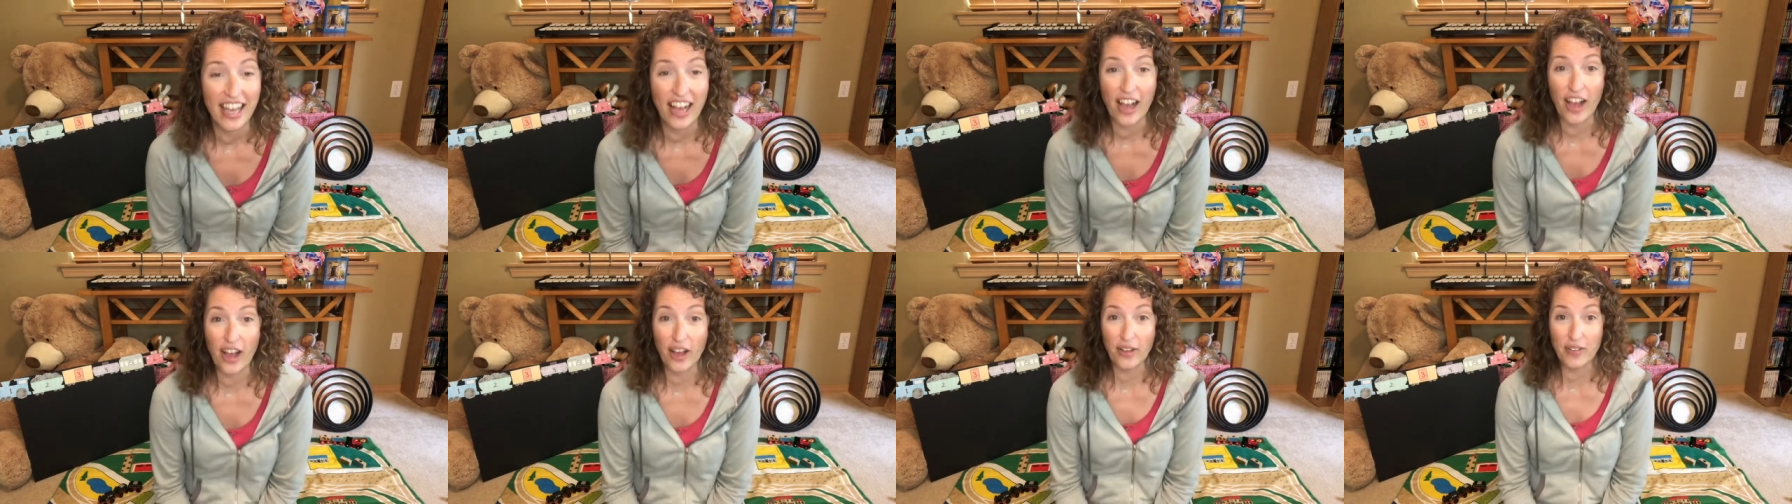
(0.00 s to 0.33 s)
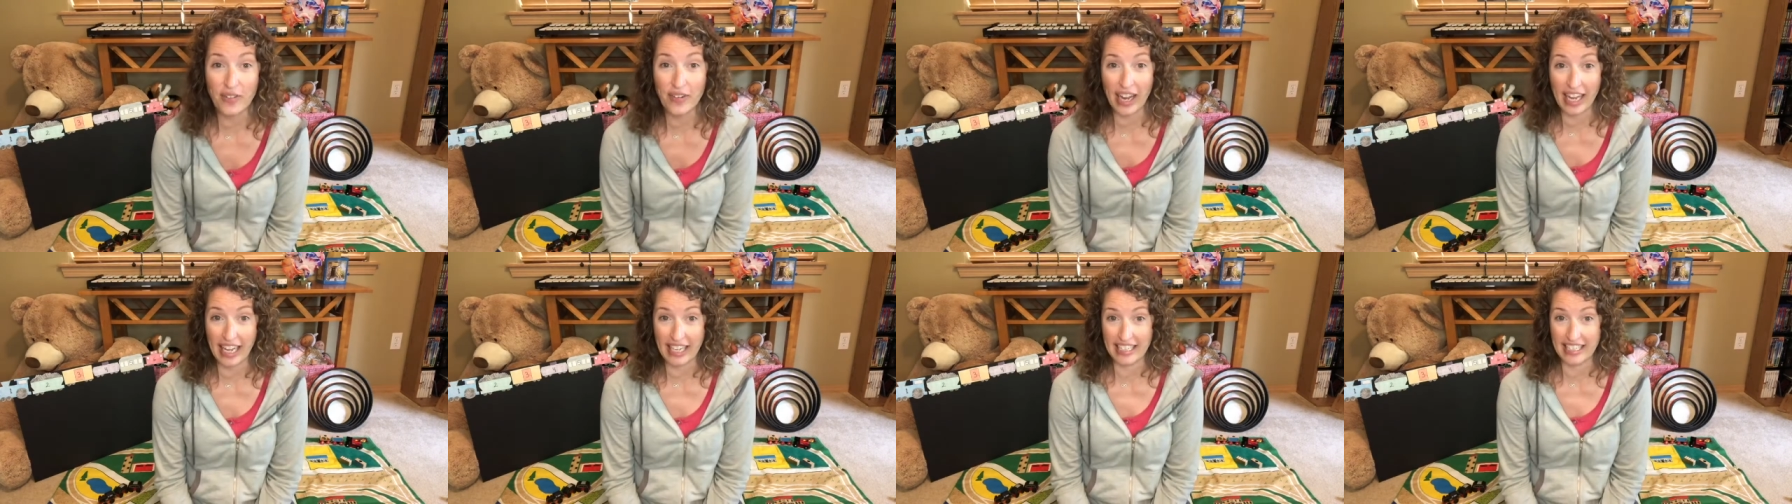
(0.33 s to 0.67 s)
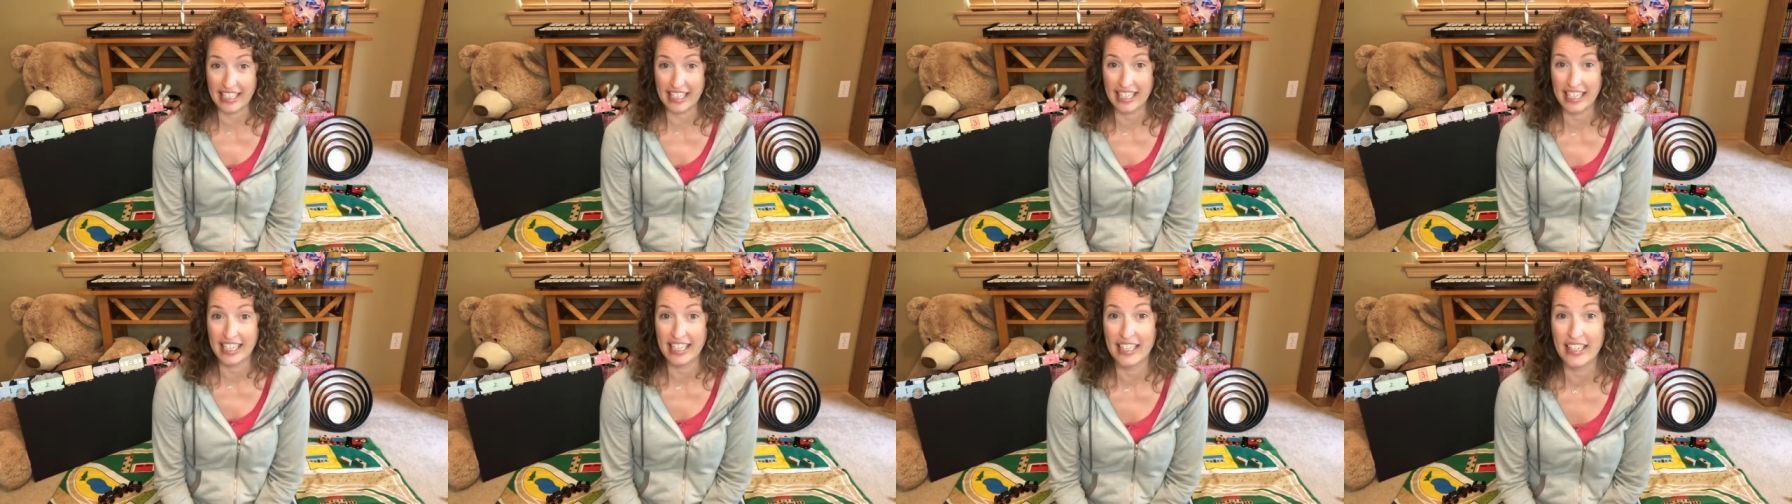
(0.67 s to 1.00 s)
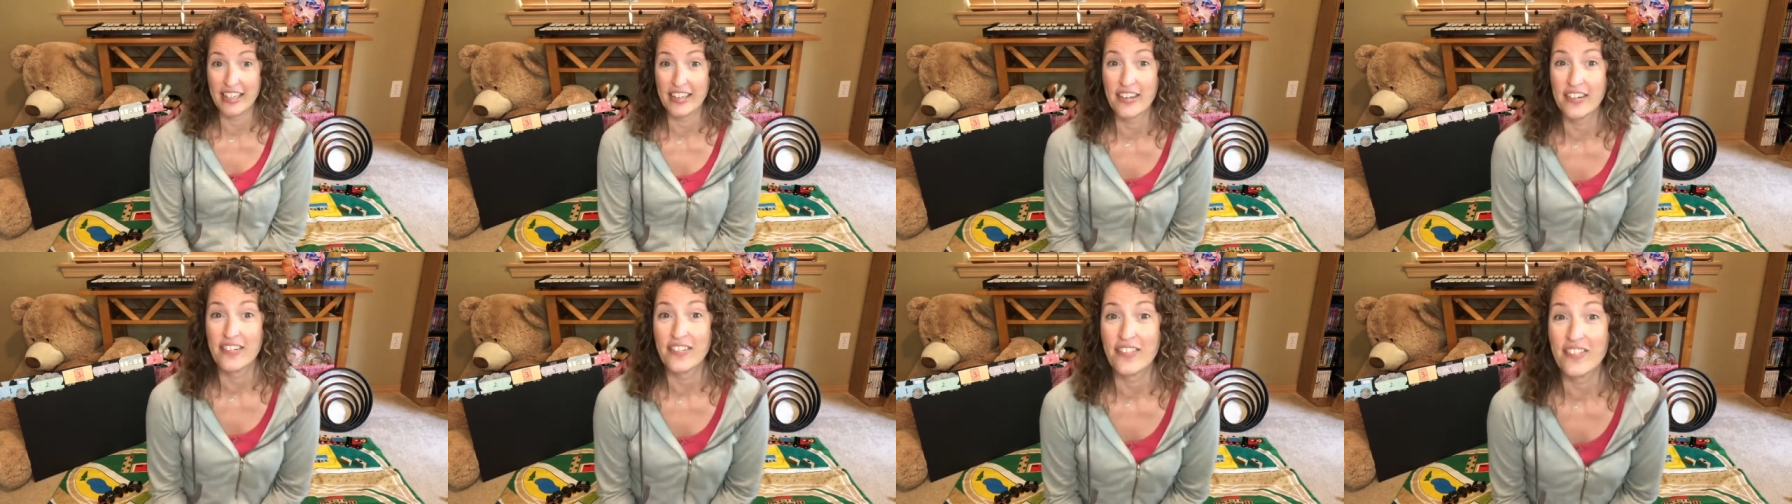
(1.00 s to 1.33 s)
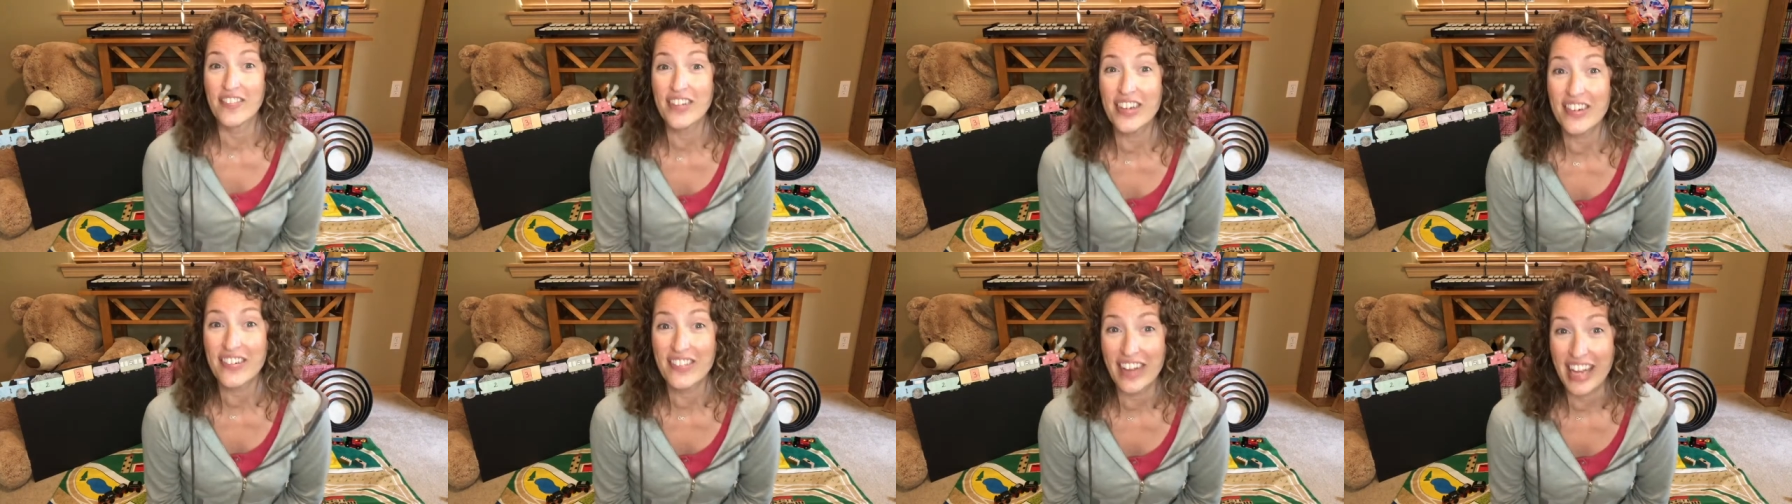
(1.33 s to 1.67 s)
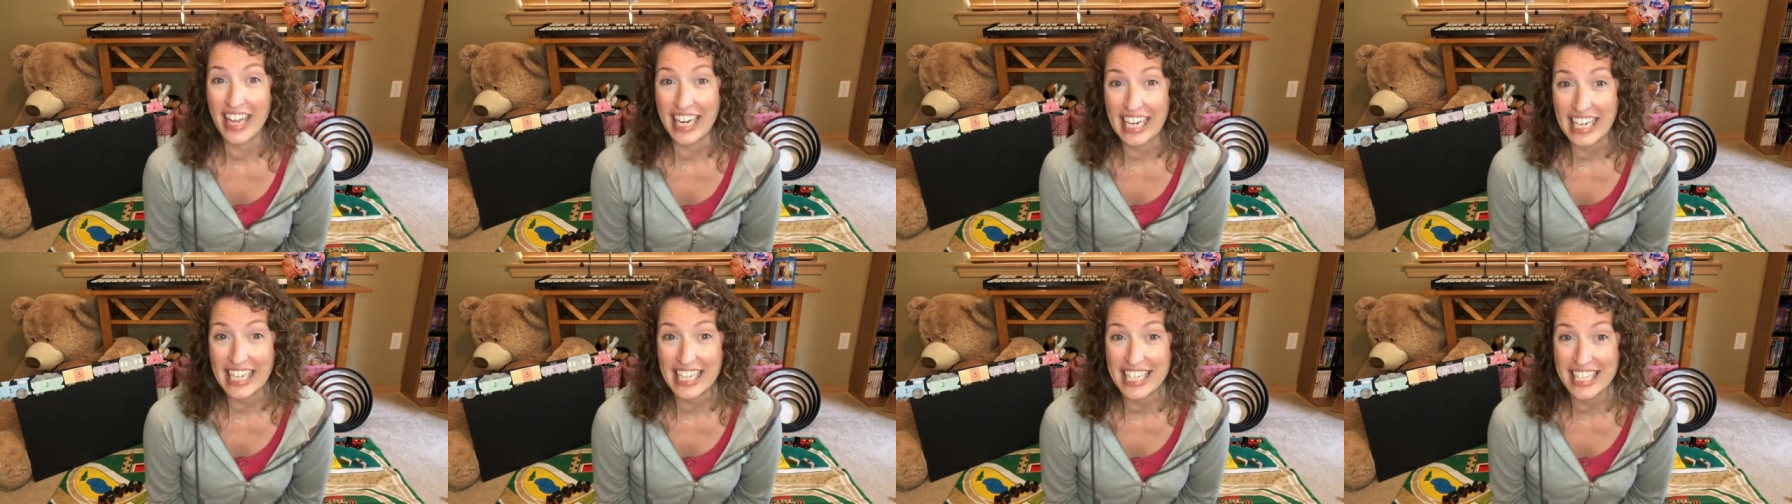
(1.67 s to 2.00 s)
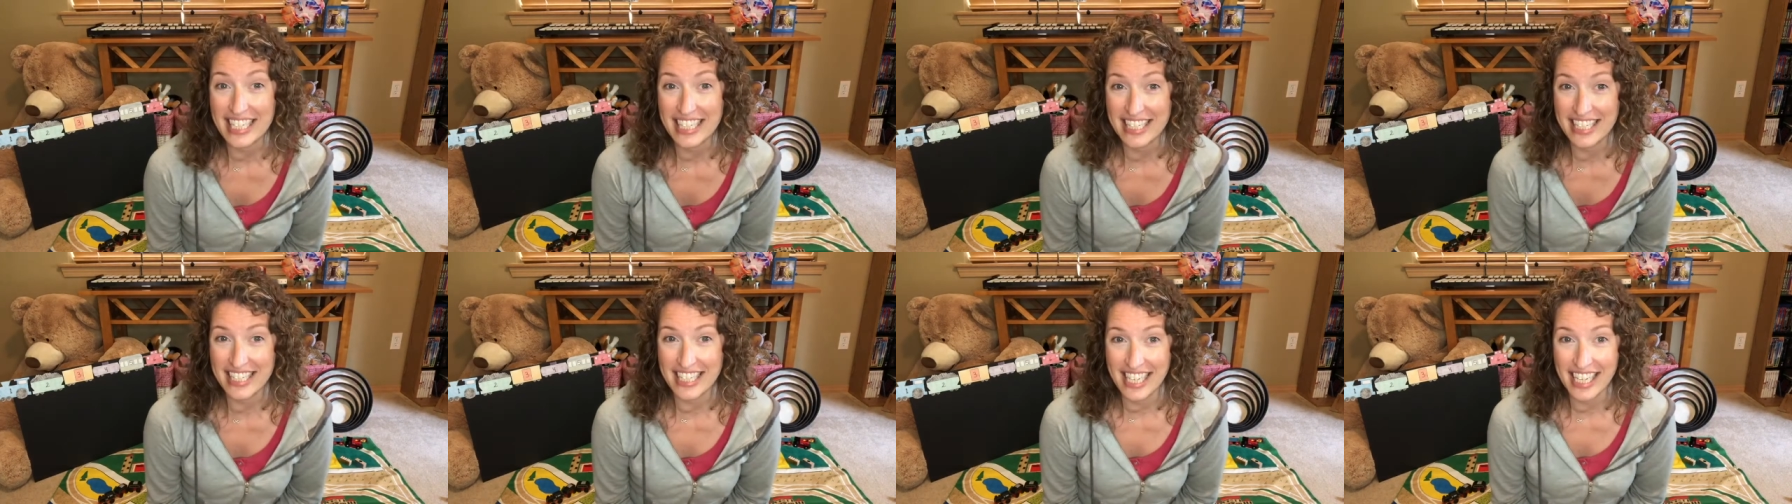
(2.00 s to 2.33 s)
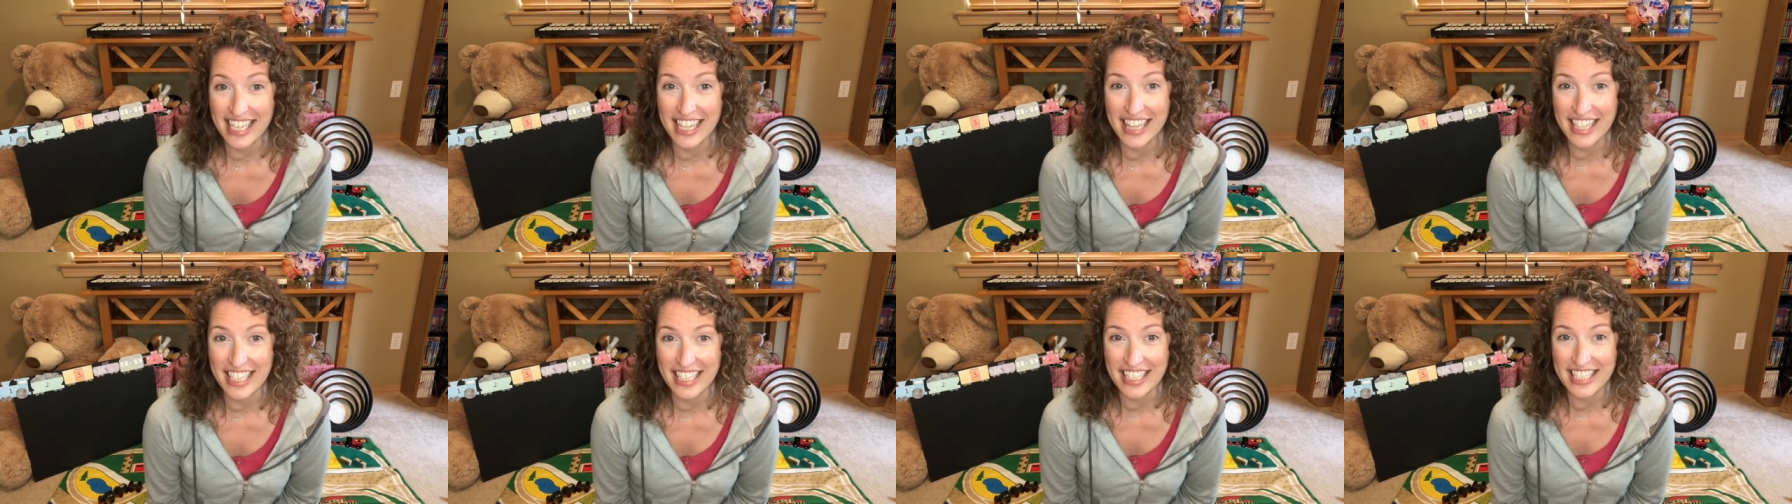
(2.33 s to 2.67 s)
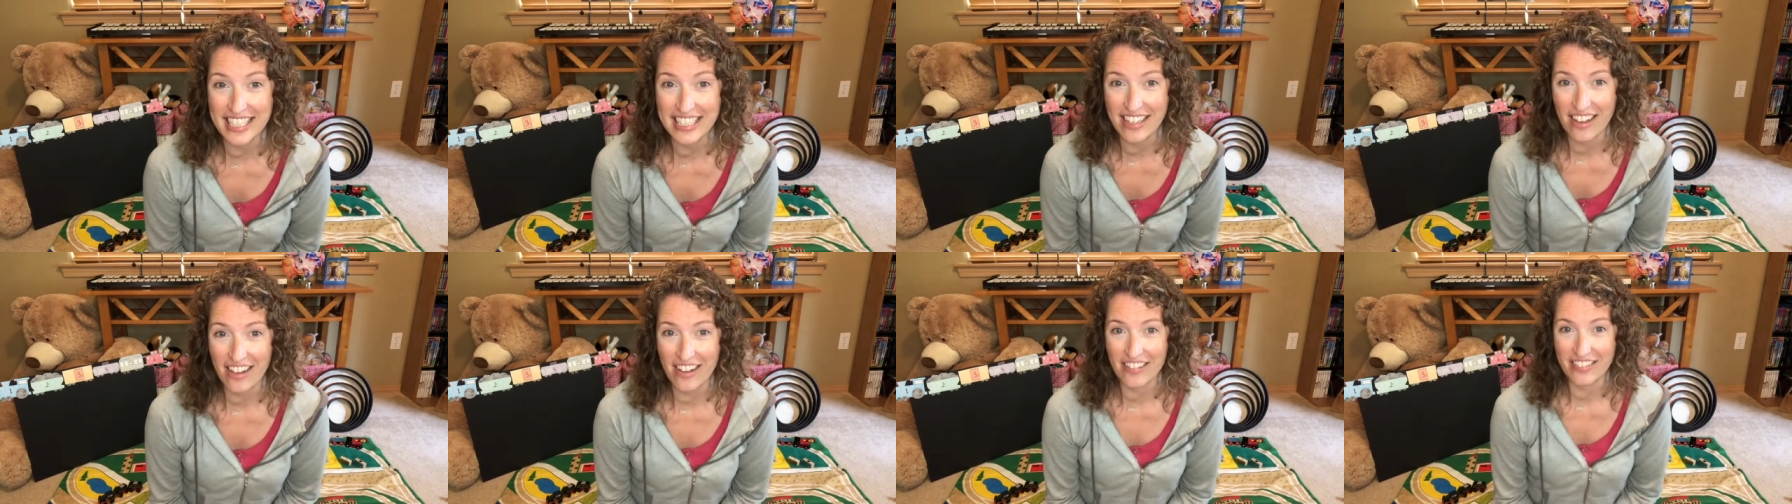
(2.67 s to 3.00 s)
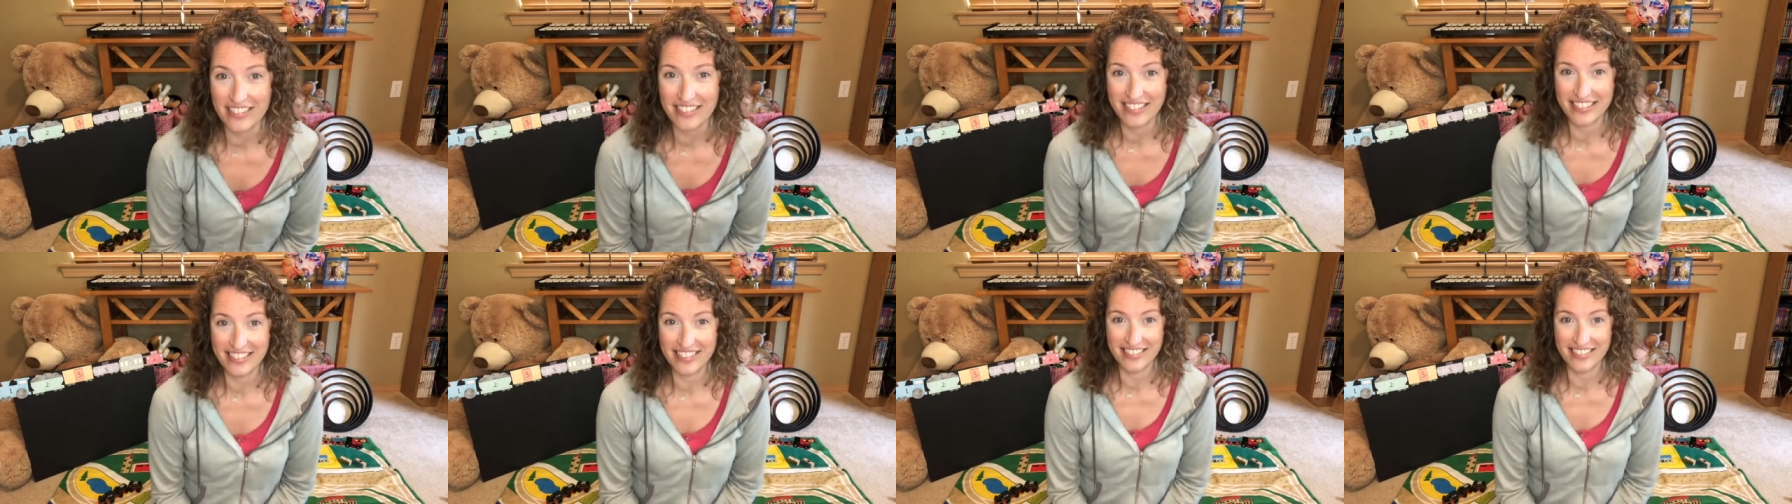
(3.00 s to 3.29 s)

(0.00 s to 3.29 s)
All right, we're ready to sing this song.